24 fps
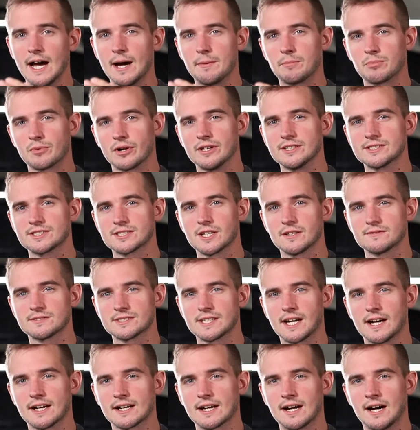at
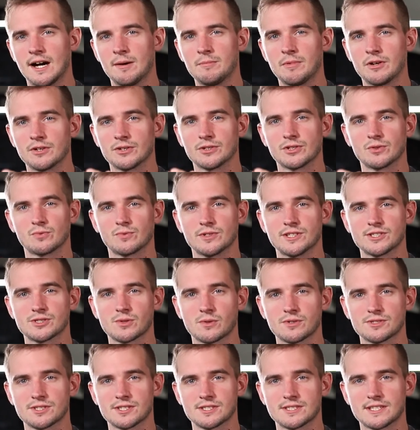brycetufts.com under the
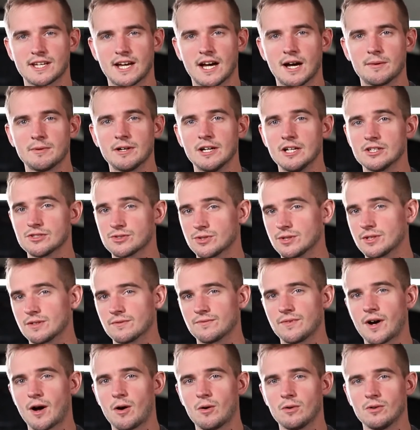resources tab so you
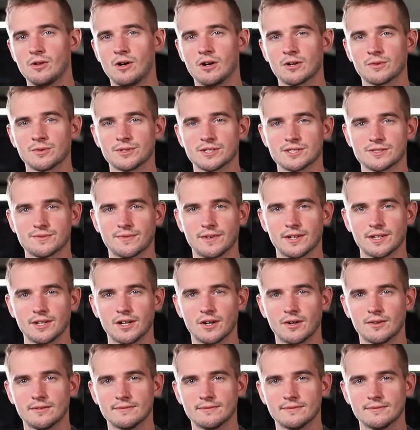can follow along with this video.